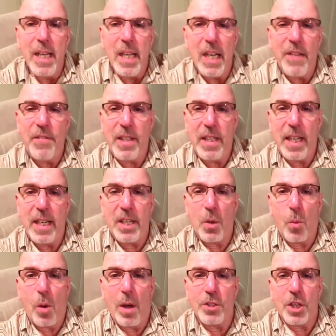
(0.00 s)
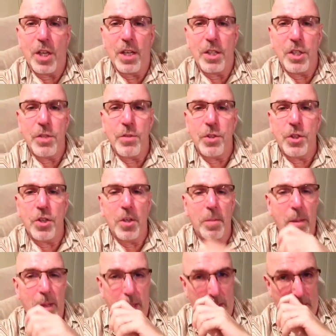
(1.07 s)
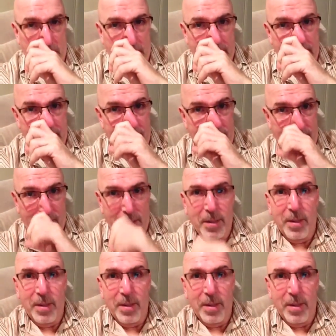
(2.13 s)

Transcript: If you did and you're watching on YouTube, look down.